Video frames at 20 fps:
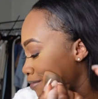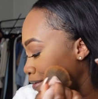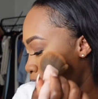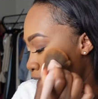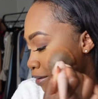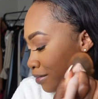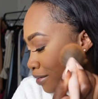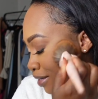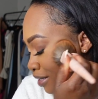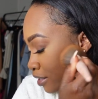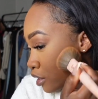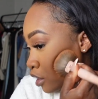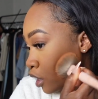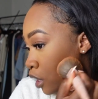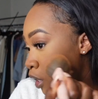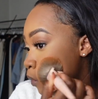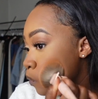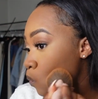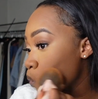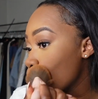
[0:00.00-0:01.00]
what I was gonna
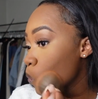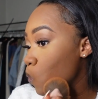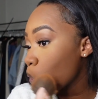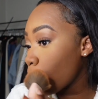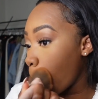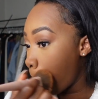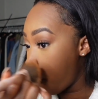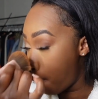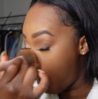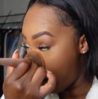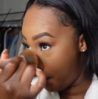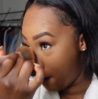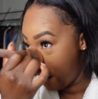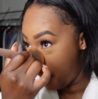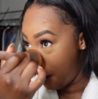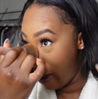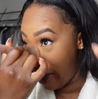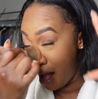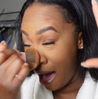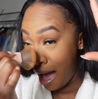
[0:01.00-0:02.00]
say.
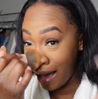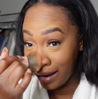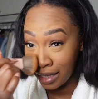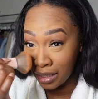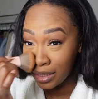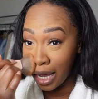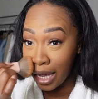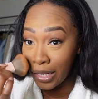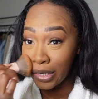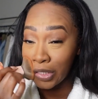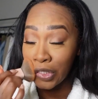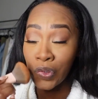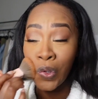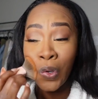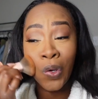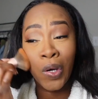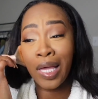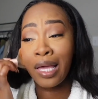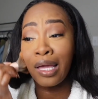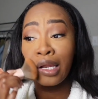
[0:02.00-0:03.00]
I decided to
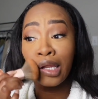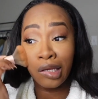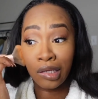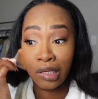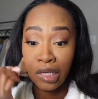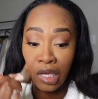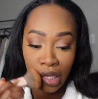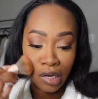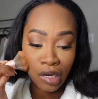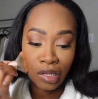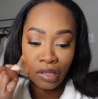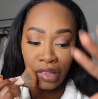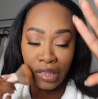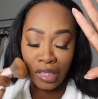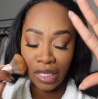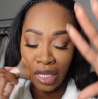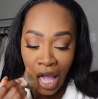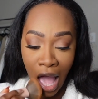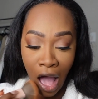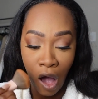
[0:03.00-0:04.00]
go ahead and get
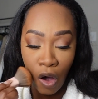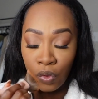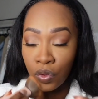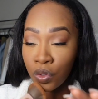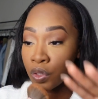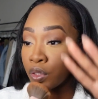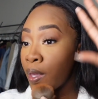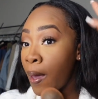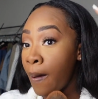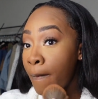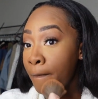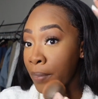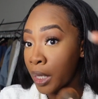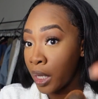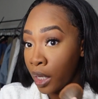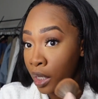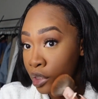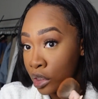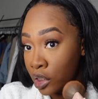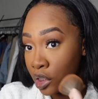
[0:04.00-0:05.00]
the house
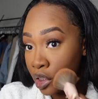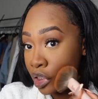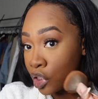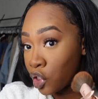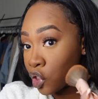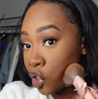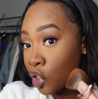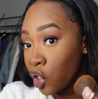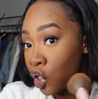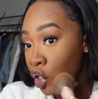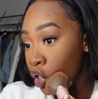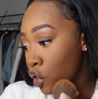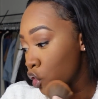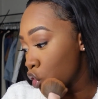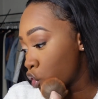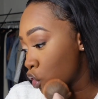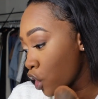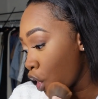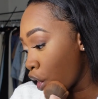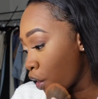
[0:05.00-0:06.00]
painted.
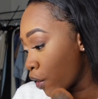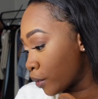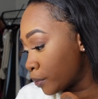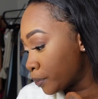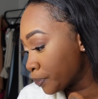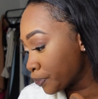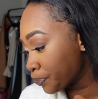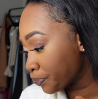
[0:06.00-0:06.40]
So